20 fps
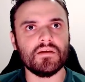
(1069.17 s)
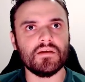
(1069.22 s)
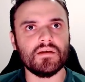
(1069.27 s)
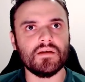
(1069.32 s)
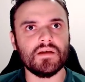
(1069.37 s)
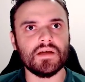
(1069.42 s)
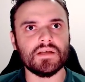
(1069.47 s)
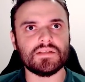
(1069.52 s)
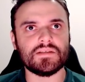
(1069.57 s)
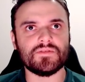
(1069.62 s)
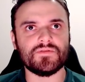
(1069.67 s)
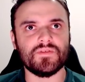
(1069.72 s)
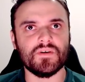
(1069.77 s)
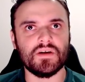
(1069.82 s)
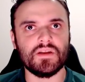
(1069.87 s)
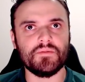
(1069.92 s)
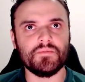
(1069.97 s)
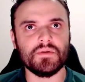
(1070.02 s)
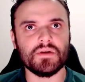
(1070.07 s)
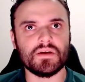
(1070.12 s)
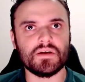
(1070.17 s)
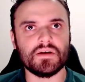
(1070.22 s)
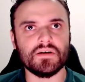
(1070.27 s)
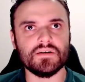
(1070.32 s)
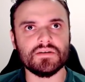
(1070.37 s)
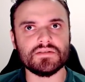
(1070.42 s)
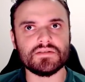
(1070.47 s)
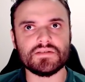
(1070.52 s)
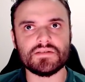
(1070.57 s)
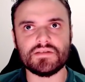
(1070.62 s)
It's funny
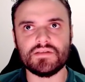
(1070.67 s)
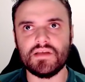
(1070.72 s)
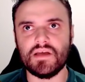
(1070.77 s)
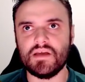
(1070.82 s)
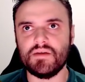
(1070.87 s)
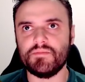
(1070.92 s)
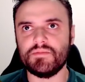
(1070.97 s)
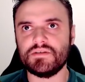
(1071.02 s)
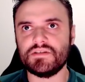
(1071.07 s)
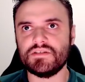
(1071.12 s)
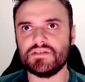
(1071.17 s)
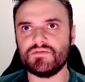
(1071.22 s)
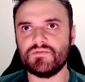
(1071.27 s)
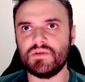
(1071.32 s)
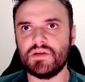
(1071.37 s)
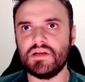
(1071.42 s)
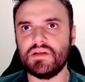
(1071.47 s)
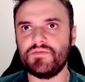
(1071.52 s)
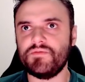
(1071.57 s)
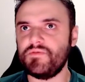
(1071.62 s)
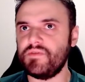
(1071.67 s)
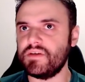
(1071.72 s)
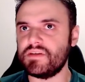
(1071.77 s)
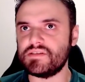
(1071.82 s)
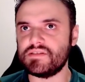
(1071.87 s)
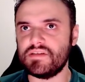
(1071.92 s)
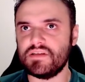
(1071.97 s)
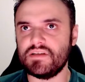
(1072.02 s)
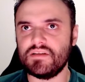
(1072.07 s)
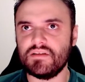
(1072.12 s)
because the image is really
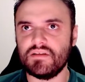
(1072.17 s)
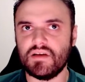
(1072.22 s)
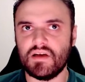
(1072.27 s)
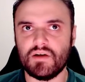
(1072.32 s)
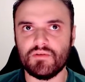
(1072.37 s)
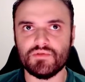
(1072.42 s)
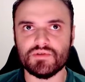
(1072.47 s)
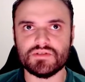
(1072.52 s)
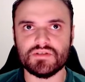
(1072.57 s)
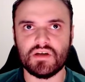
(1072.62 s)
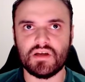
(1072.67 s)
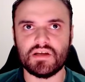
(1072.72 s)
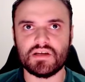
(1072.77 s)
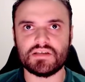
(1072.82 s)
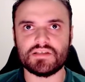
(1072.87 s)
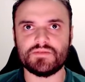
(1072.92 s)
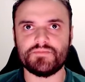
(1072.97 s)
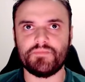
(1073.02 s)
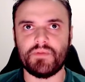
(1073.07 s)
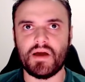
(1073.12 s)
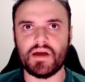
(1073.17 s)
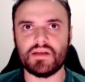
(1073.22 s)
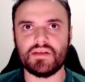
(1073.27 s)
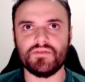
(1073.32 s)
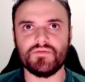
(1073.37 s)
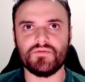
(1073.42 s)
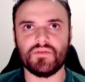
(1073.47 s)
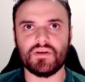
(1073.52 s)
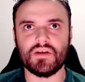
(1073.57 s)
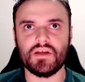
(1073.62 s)
fixed. I was not expecting
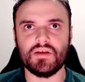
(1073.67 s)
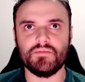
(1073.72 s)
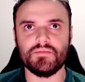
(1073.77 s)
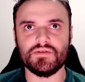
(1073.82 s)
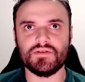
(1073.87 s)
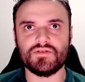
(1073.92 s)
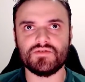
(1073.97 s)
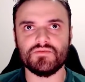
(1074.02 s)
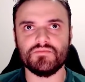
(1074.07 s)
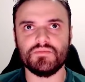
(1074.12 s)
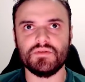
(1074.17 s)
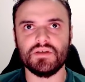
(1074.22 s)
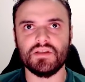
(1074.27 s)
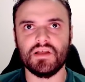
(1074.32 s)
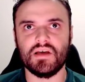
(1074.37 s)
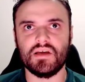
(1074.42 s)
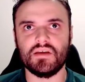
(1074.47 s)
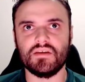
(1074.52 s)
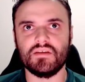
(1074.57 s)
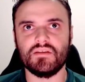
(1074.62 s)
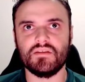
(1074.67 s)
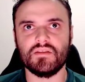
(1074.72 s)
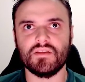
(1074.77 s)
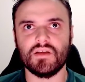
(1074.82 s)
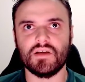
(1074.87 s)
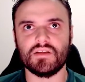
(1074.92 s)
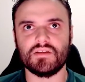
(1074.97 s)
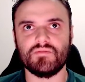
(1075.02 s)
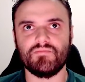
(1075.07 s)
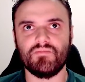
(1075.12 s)
for the image to be like
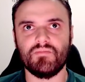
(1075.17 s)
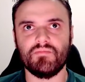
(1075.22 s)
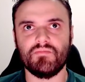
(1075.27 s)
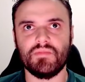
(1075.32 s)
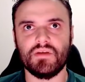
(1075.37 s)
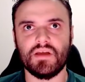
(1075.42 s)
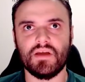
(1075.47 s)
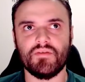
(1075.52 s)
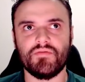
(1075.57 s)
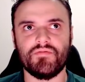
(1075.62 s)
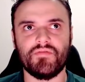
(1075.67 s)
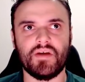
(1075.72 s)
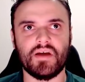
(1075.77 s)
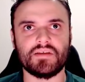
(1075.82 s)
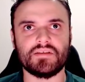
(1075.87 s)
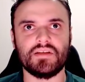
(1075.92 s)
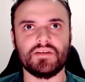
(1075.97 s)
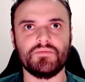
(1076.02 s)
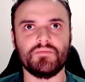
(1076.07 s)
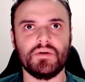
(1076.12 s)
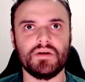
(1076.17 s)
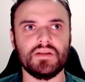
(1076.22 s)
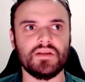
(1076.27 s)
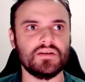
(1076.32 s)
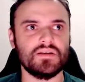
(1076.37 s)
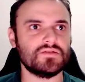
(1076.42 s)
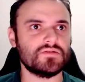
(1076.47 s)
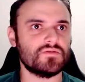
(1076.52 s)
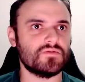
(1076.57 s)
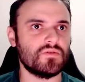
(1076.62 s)
not being affected by the
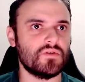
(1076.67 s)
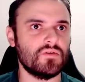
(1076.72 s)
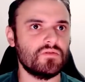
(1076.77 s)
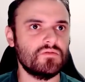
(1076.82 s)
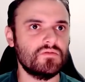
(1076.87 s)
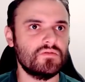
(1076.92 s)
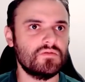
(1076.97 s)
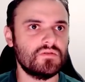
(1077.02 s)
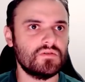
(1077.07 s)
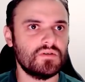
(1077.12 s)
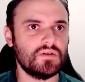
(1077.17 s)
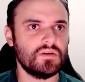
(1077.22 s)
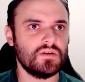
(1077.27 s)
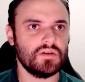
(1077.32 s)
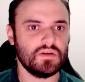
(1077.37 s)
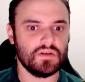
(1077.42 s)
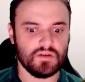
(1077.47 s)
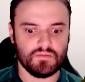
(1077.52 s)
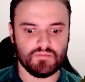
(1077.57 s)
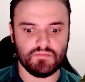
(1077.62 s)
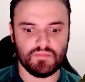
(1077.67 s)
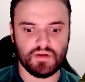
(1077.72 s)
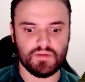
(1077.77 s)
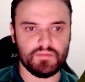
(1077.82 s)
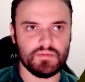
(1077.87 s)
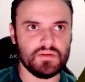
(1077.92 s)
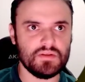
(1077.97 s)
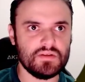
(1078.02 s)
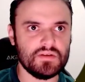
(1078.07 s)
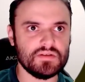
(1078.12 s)
scroll.
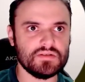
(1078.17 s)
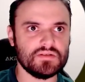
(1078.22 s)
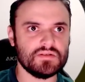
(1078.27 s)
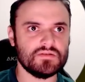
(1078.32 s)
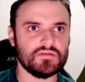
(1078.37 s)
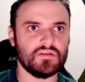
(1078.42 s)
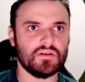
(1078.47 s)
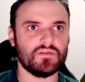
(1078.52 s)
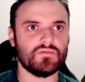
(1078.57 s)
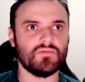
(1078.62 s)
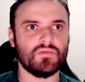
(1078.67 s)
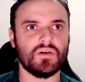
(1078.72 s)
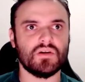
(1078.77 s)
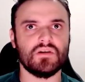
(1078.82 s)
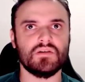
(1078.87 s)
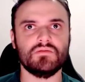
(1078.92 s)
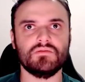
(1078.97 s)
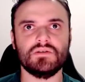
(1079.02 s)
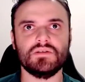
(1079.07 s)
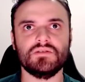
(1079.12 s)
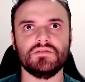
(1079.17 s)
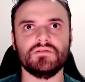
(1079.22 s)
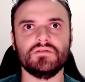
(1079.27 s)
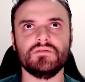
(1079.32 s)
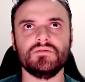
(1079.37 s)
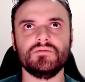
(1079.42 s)
Maybe this is not what I want.